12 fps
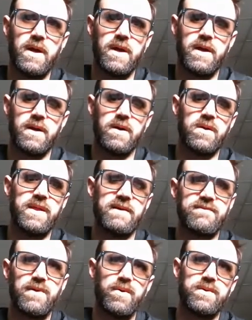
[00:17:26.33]
or that
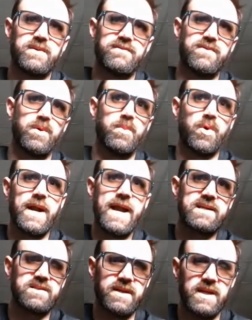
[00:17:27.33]
flow to flow more
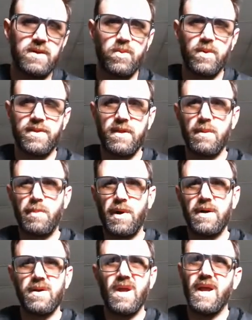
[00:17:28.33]
axially within the
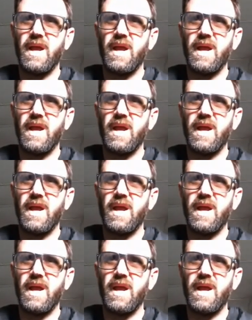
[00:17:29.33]
part.